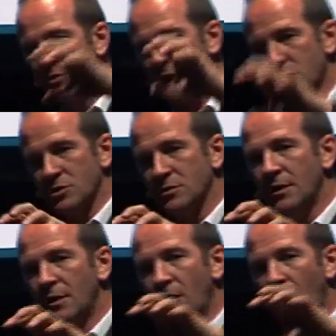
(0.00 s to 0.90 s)
of
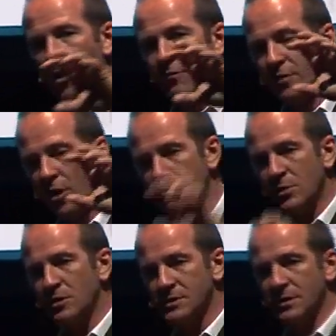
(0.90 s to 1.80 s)
reduction of carbon
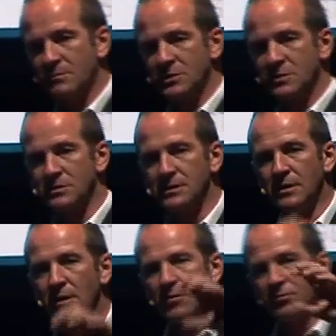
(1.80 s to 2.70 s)
dioxide emissions
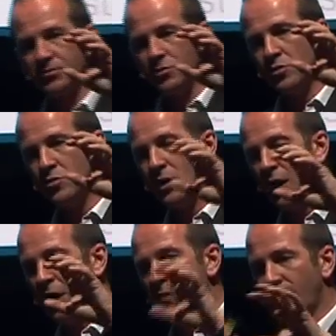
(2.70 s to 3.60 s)
through
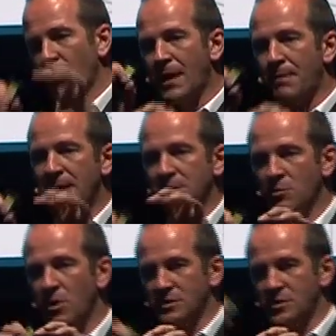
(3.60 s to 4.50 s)
um, from that
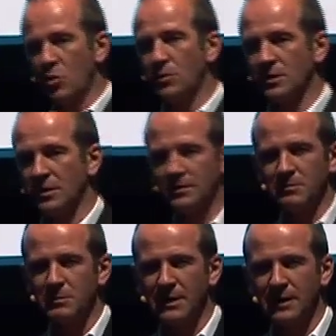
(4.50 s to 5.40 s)
benchmark to your building.
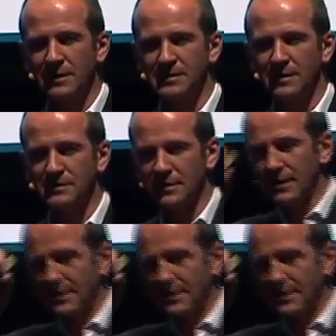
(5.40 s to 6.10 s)
Am I making any sense?